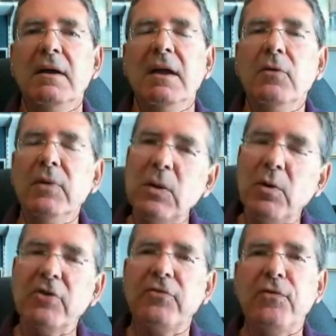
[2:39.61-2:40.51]
And really
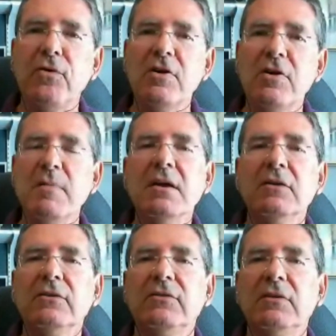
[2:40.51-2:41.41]
what a forum
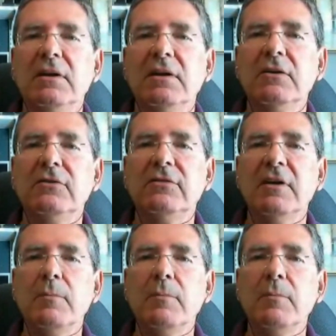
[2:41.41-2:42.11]
is